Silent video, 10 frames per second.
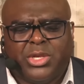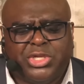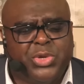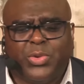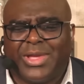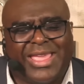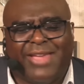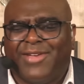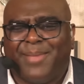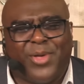Don't
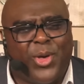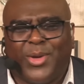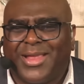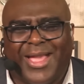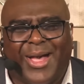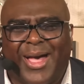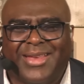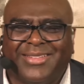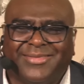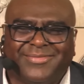give up on
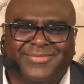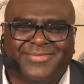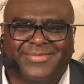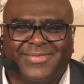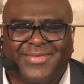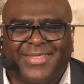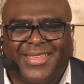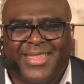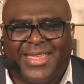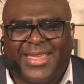God,
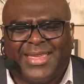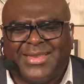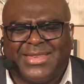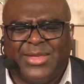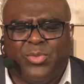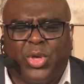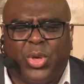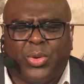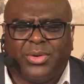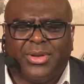because he
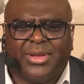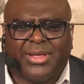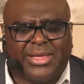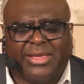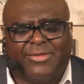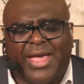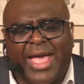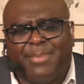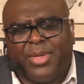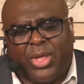won't give
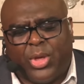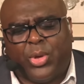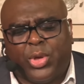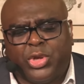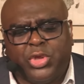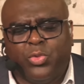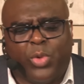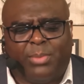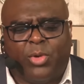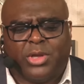up on you.
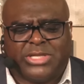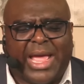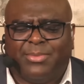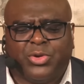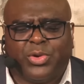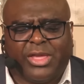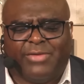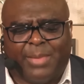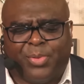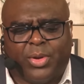One more time. Don't
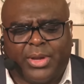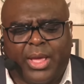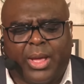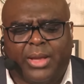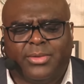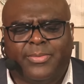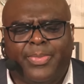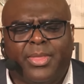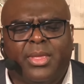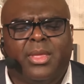give up on God.
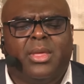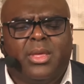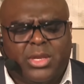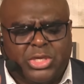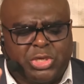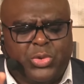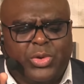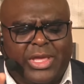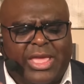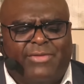
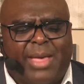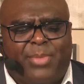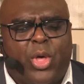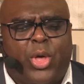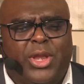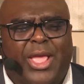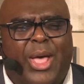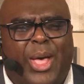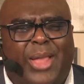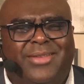Don't give up on
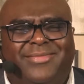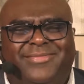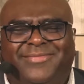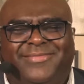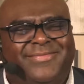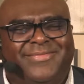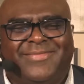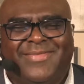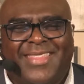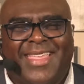God,
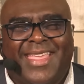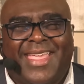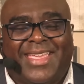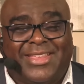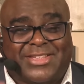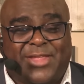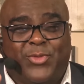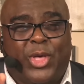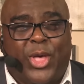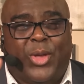because he
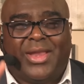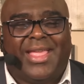won't